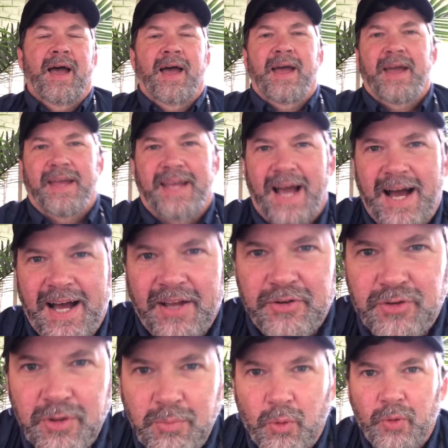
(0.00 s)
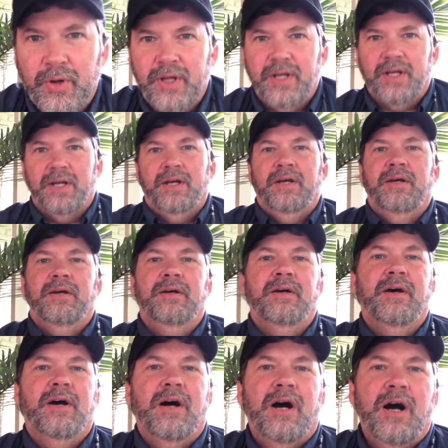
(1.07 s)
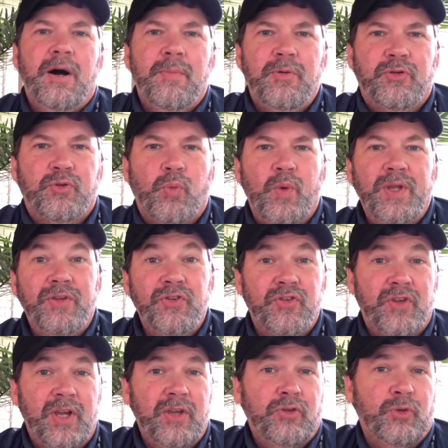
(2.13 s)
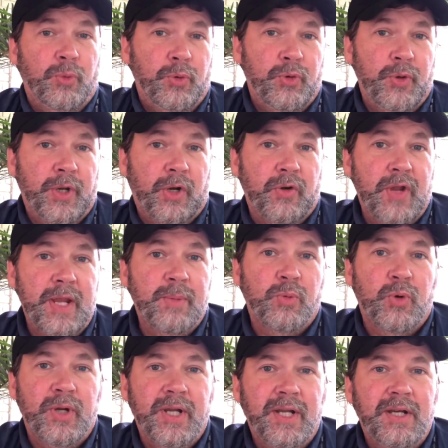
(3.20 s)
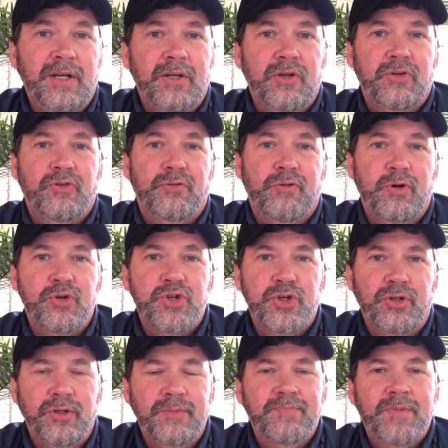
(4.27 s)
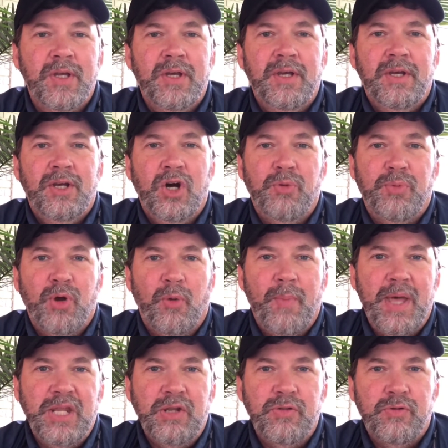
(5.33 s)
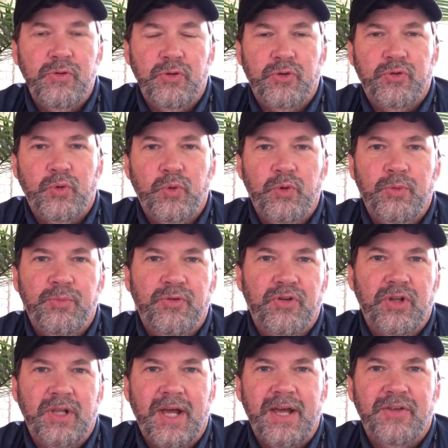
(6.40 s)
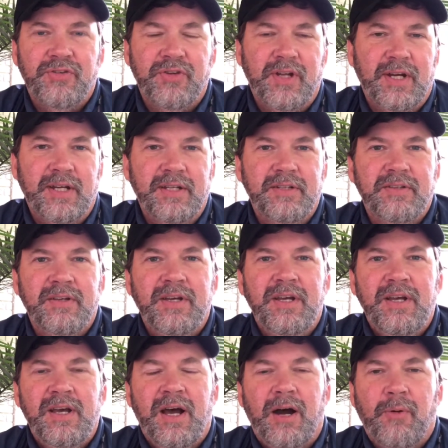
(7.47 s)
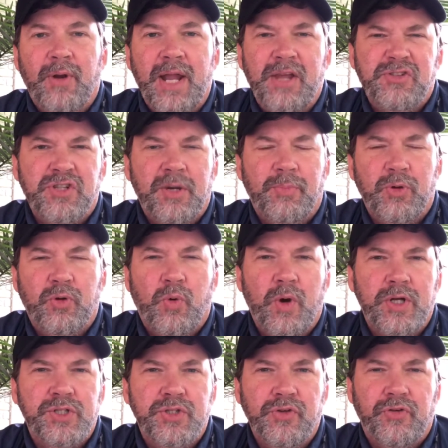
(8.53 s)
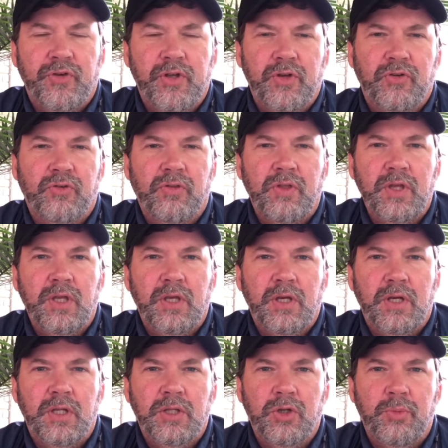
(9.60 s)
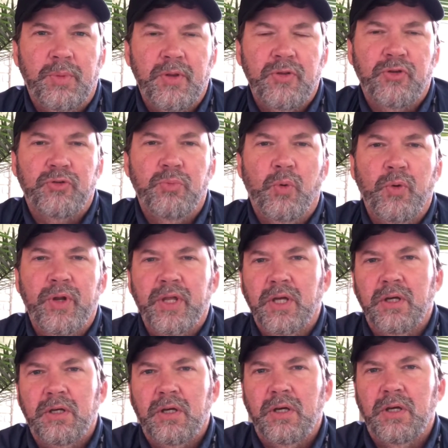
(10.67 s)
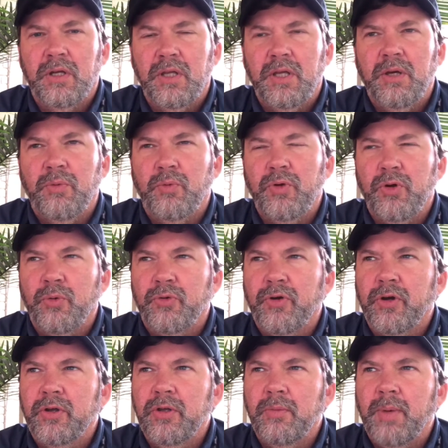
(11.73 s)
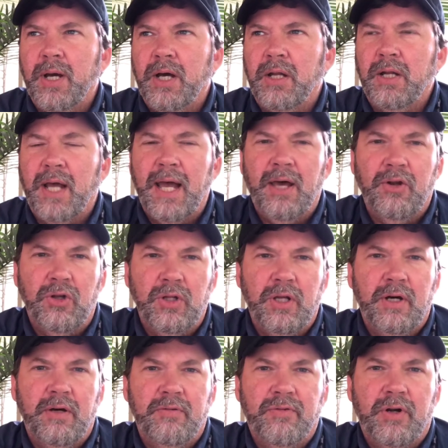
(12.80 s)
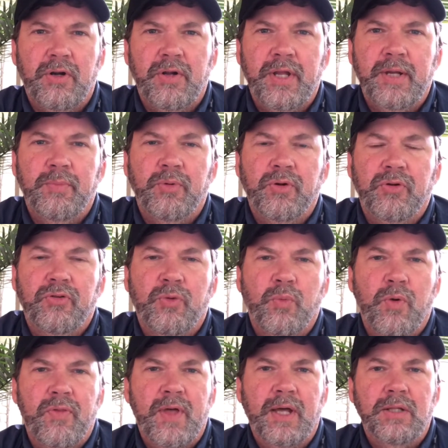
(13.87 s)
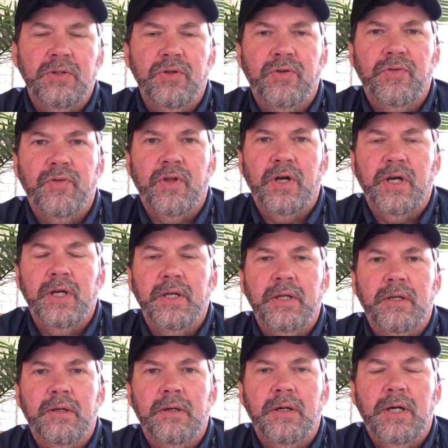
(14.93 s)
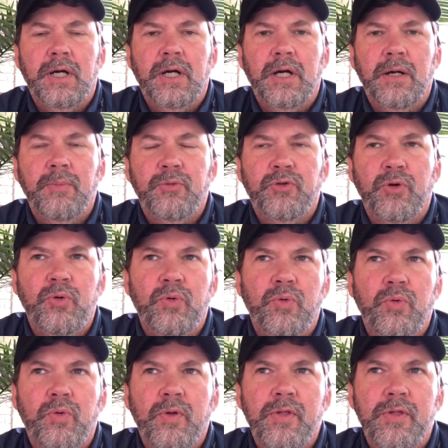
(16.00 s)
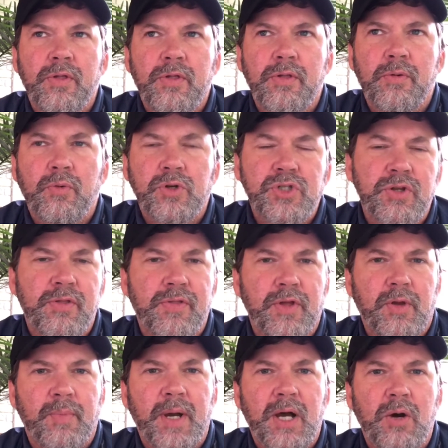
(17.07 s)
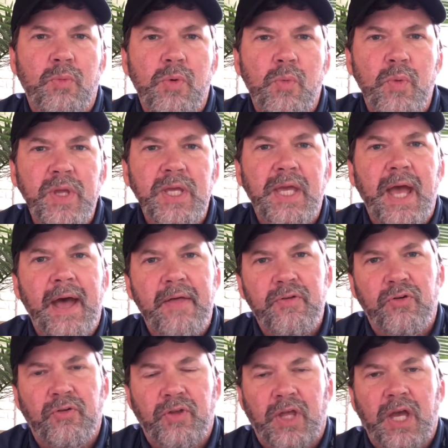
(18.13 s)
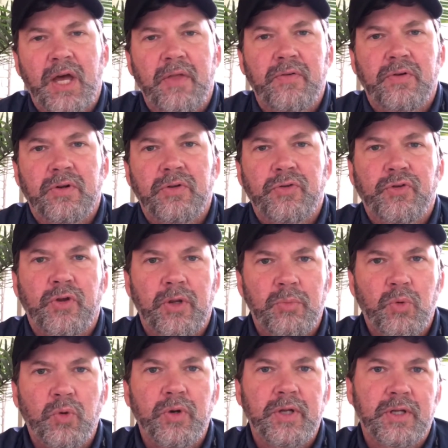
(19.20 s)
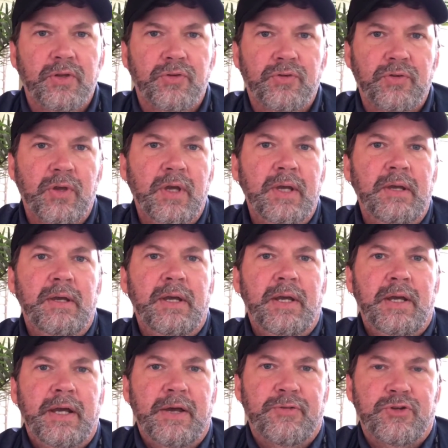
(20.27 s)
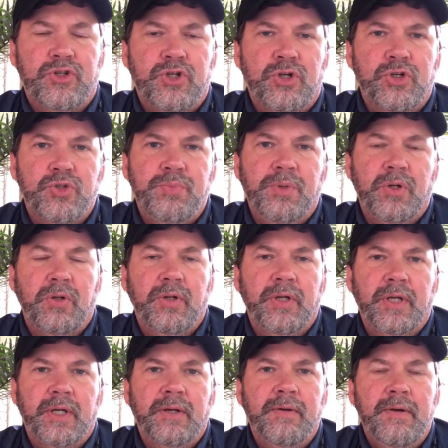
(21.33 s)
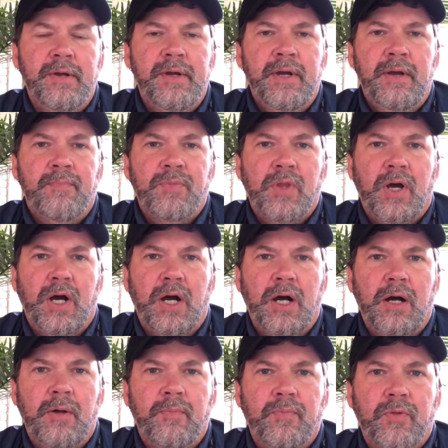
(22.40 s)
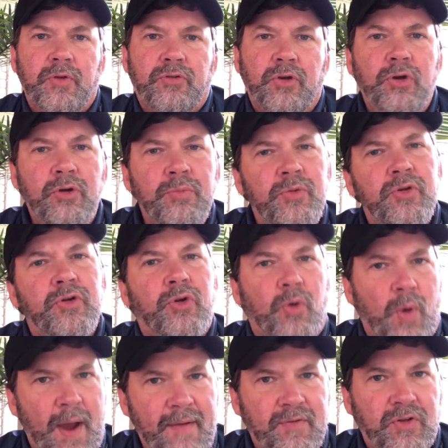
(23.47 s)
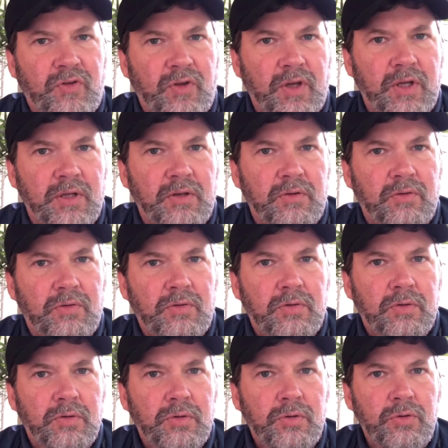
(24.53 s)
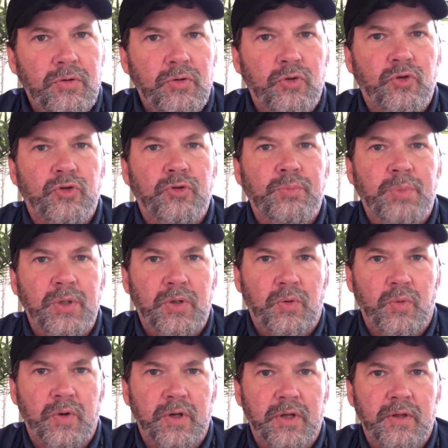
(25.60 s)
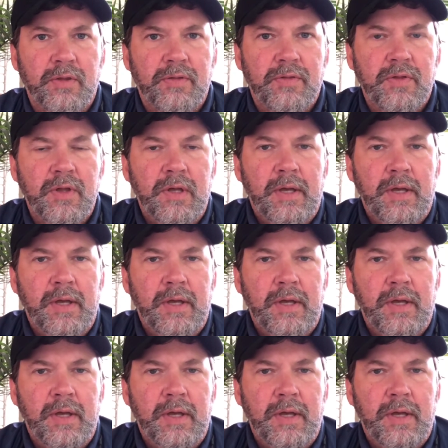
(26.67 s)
Hey guys, good morning. It's Wednesday, so we're doing our neighboring devotional. Hope you all made it through the storms last night. I want to ask a couple of questions to get us thinking a little bit this morning. Again, you know, we're talking about how to love our neighbors and what that looks like. So I want you to think about when we gather together on Sunday mornings at the church building, to whom do you gravitate? Who do you speak with?